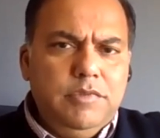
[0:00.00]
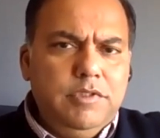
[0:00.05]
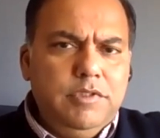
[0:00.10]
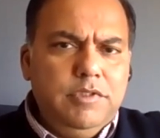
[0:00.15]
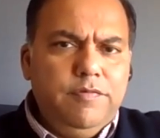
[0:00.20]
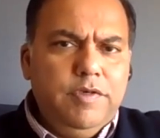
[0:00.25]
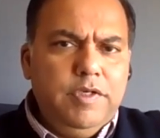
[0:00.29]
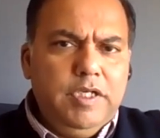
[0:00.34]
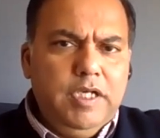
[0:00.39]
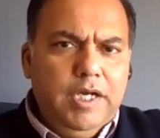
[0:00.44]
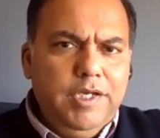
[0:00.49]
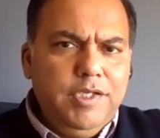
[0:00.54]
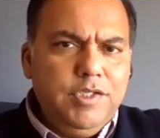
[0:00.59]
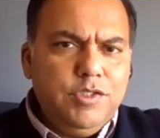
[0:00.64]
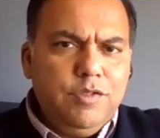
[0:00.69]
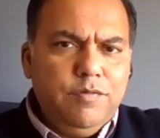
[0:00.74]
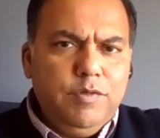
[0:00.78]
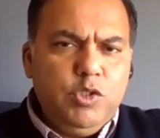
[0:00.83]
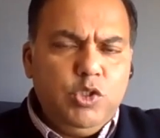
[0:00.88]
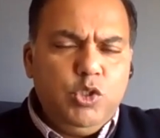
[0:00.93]
different
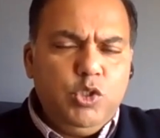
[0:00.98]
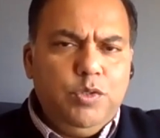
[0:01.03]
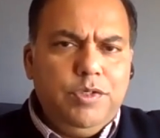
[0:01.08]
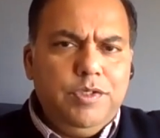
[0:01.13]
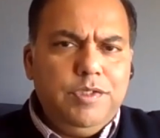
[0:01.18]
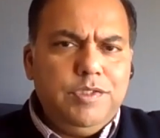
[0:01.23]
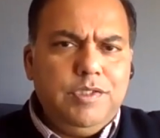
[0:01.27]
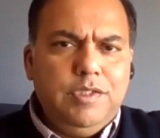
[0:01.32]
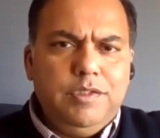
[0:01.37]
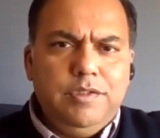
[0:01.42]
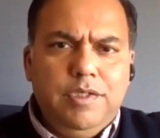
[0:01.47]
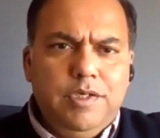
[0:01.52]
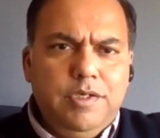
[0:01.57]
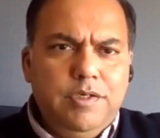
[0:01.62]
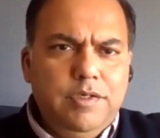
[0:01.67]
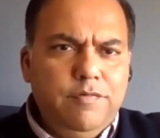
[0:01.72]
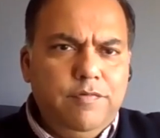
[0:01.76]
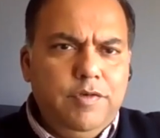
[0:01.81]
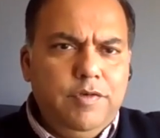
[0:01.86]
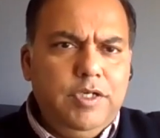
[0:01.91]
kinds of insurance, and there are
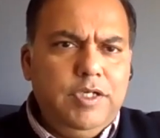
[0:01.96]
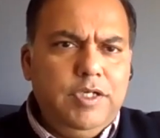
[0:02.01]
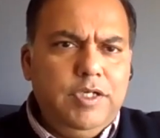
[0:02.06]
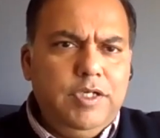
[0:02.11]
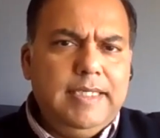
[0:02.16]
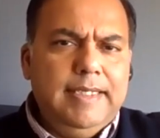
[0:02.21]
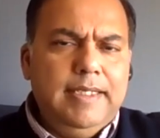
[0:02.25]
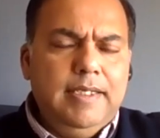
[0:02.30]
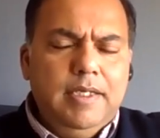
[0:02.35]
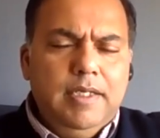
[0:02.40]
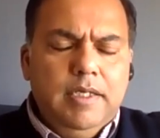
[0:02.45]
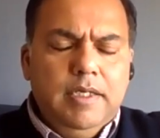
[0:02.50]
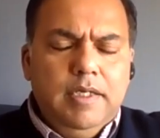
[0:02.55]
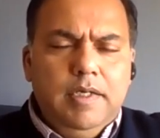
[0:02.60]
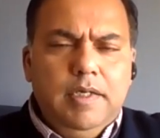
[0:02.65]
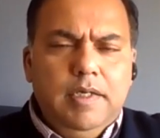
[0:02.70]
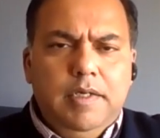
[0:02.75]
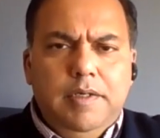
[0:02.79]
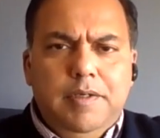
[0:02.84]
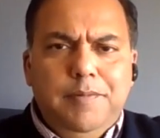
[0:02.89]
different
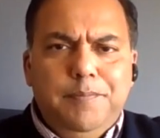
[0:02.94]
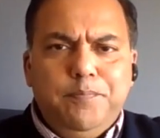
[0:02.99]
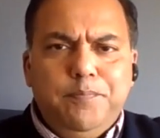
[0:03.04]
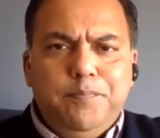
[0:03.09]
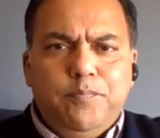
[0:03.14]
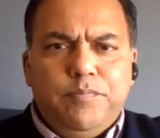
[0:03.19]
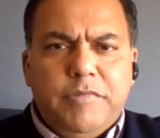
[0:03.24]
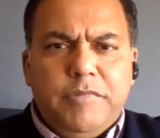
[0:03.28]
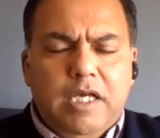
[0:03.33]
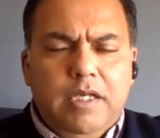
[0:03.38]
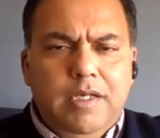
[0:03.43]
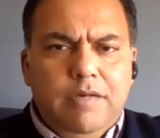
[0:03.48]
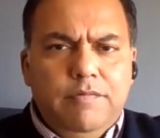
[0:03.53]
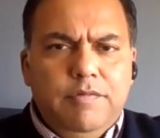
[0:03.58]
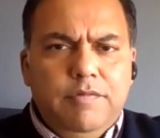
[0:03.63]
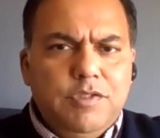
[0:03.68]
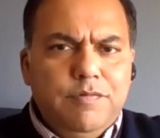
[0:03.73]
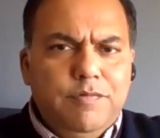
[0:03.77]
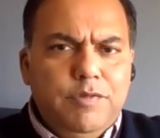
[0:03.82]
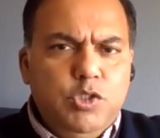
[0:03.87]
uh,
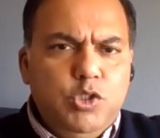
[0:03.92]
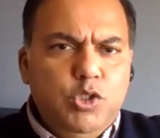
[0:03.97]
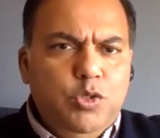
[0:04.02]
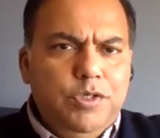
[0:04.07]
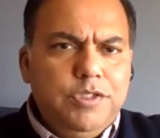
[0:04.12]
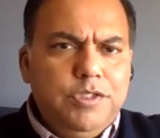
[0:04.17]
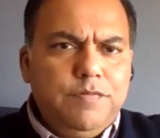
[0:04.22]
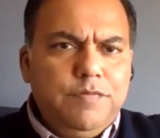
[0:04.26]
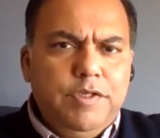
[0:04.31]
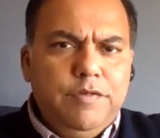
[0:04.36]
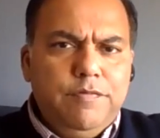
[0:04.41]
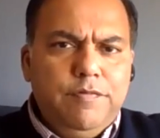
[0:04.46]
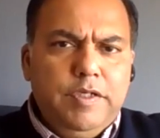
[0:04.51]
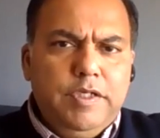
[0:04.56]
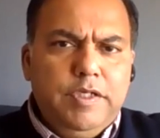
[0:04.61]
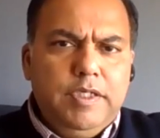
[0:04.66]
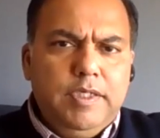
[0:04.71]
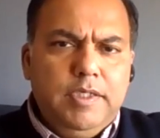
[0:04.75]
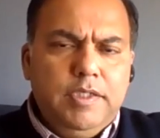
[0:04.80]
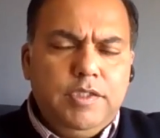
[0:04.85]
levels of insurance for
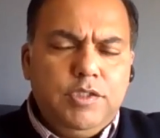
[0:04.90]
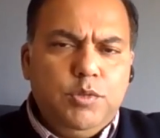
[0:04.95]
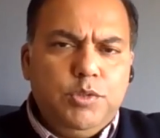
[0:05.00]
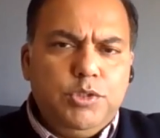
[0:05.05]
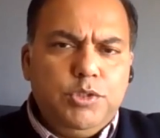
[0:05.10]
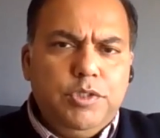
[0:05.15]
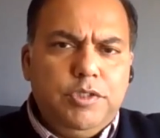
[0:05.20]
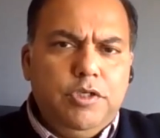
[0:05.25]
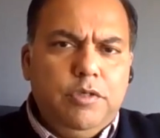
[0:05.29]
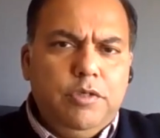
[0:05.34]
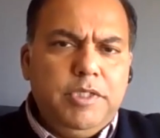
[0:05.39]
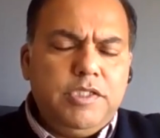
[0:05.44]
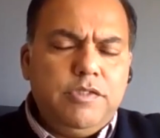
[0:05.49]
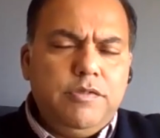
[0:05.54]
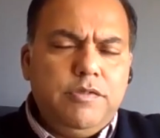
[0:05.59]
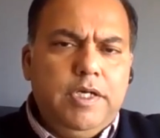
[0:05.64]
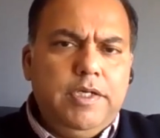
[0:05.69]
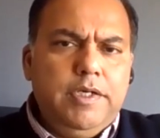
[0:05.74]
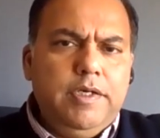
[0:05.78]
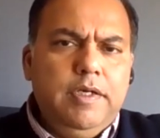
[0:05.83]
different uh, socioeconomic
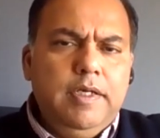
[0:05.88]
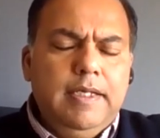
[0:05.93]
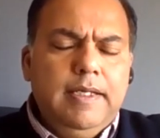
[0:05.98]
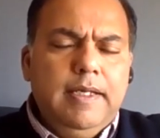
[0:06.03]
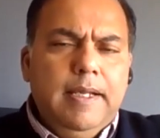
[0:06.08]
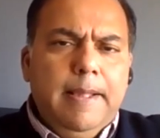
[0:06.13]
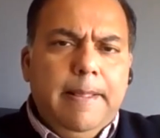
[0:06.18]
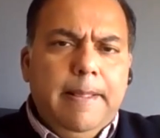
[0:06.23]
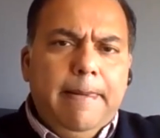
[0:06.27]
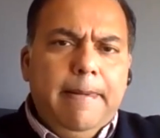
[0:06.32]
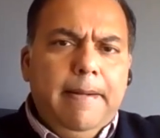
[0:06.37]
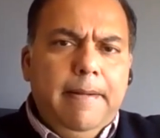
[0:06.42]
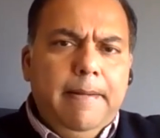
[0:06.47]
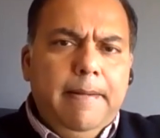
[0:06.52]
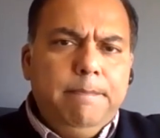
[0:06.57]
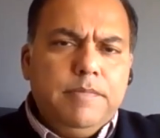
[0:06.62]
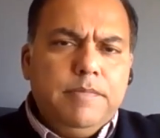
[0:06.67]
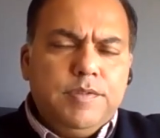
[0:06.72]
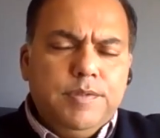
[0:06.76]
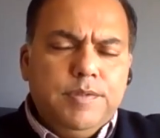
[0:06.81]
strata.
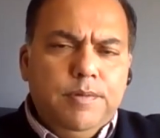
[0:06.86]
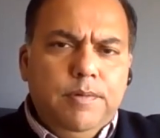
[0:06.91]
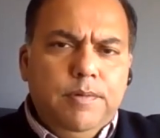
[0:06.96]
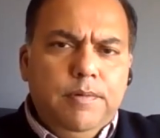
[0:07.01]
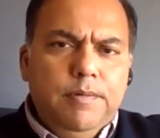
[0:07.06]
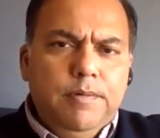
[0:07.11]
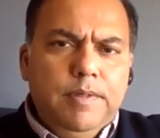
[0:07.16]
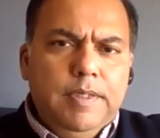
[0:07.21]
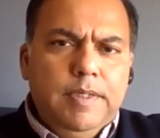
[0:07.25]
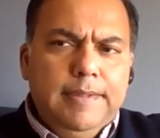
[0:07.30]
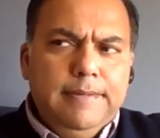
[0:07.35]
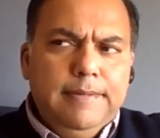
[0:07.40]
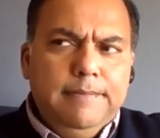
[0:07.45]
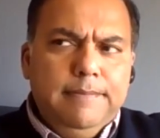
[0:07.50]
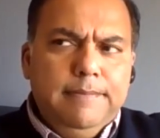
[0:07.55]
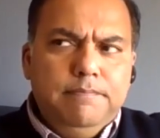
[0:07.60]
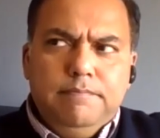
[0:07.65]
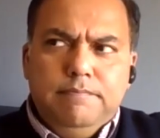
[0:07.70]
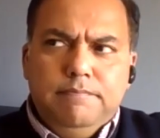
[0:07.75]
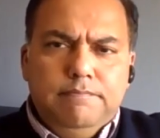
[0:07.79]
Um, so
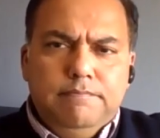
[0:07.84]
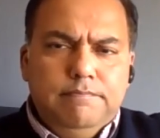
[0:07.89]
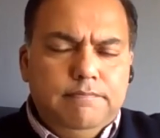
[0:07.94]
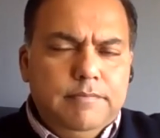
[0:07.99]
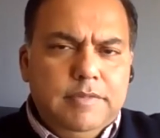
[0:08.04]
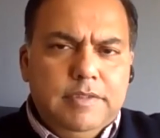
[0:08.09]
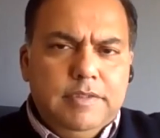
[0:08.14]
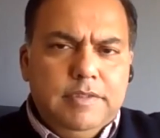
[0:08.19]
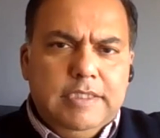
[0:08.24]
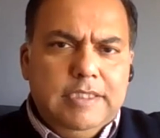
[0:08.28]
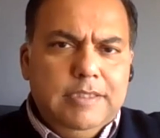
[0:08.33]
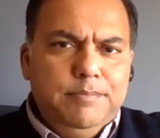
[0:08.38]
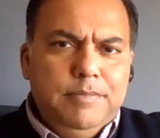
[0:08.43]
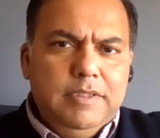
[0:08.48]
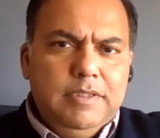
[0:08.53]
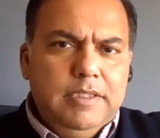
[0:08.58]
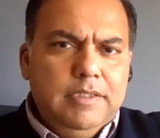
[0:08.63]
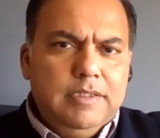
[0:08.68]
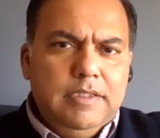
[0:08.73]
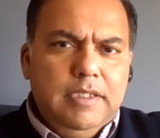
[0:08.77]
uh,
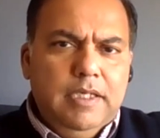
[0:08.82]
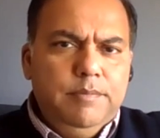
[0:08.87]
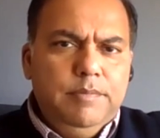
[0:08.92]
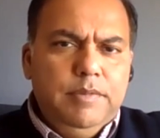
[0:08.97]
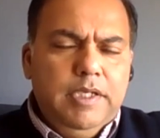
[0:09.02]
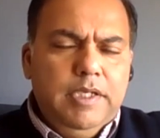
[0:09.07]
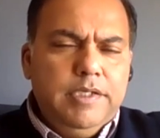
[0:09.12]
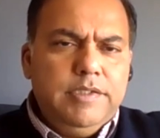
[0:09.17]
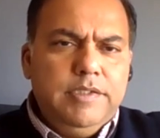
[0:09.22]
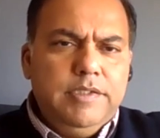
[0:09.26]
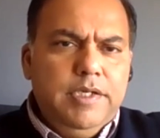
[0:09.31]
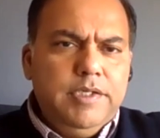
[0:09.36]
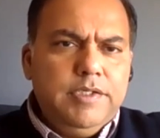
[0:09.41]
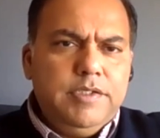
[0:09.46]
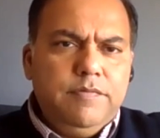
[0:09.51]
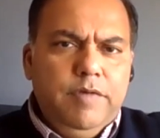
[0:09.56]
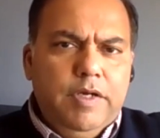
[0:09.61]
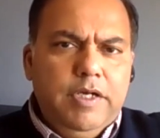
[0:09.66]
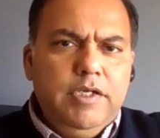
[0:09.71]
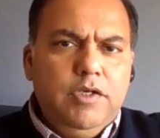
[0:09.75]
sim- and there, there
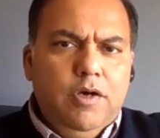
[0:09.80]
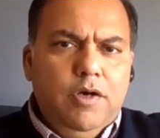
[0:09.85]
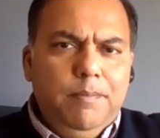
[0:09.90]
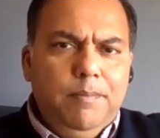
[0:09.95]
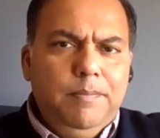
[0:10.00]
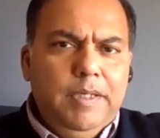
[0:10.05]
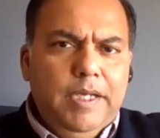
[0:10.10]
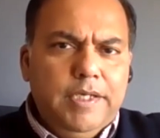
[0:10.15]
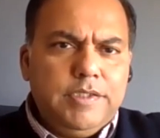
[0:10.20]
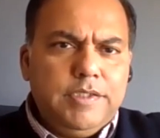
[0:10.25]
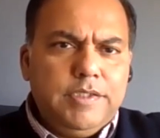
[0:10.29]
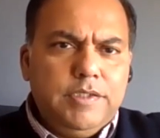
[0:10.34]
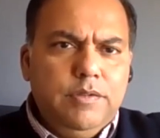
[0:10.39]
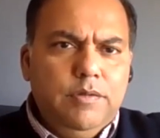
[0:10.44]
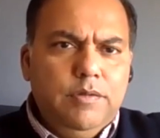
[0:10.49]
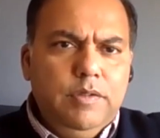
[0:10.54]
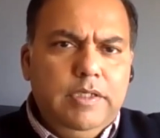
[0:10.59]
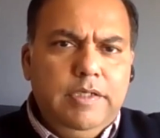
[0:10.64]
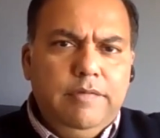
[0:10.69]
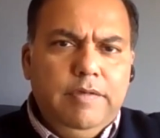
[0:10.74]
is very complex.
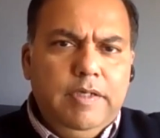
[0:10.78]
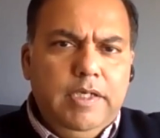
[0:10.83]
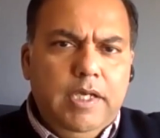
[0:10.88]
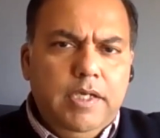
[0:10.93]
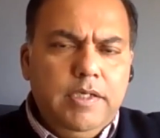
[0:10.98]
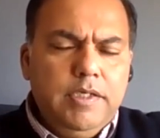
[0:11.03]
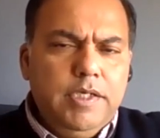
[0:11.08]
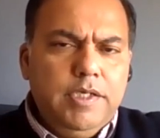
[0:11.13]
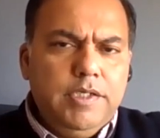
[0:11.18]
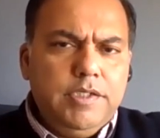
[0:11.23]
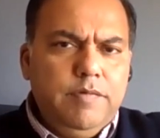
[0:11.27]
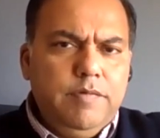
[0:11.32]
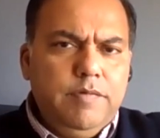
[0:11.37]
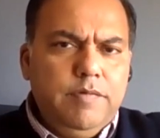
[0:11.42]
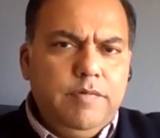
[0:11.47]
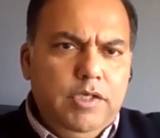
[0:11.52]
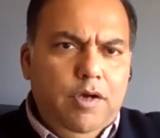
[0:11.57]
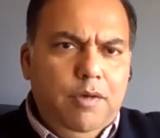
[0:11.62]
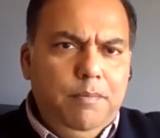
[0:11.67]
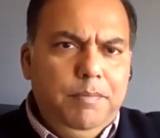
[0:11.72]
So even lending is
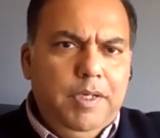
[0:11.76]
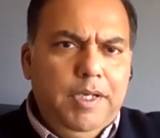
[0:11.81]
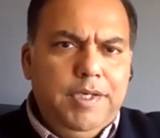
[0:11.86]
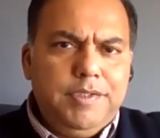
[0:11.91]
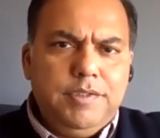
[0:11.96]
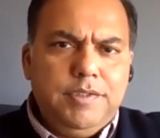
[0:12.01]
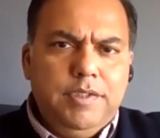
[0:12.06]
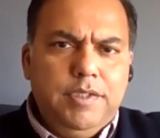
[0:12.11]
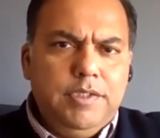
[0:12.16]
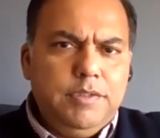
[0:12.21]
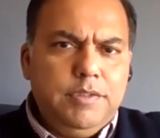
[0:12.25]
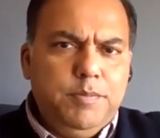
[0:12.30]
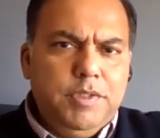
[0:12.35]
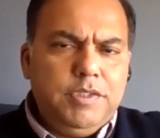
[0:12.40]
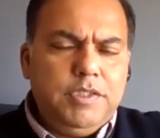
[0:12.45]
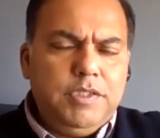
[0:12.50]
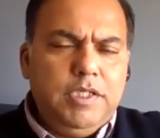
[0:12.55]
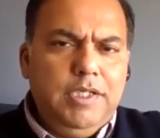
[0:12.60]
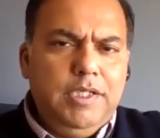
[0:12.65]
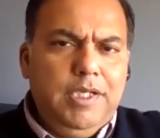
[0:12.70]
very complex. There is
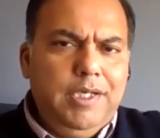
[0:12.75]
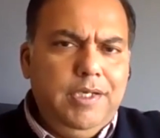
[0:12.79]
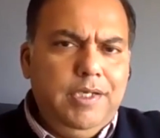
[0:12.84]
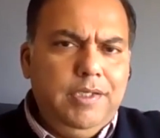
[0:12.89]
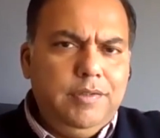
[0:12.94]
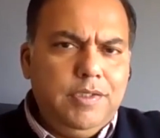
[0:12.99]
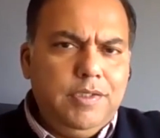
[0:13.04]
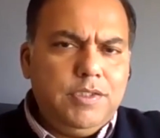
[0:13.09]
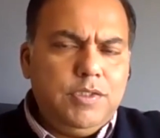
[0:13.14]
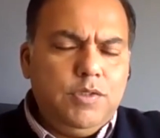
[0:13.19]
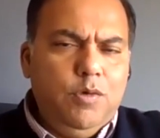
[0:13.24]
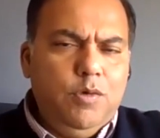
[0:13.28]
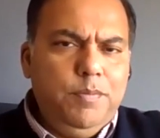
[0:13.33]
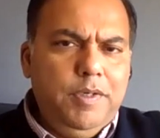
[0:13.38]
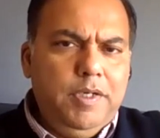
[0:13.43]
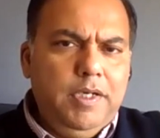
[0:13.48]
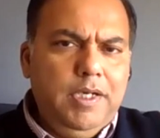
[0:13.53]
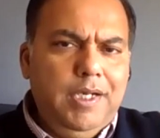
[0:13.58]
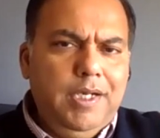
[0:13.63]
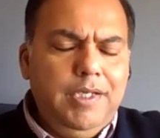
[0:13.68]
personal lending, there is
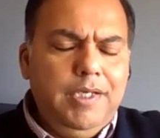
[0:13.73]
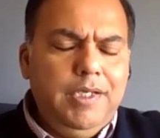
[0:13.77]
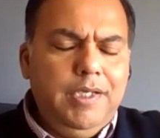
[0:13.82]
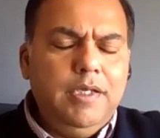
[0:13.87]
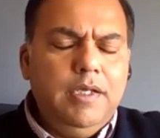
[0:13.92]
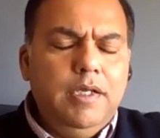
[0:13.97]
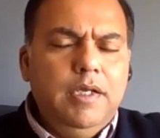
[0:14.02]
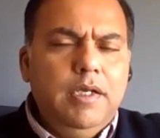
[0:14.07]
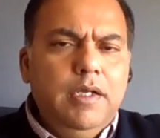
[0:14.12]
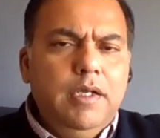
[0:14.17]
corporate lending.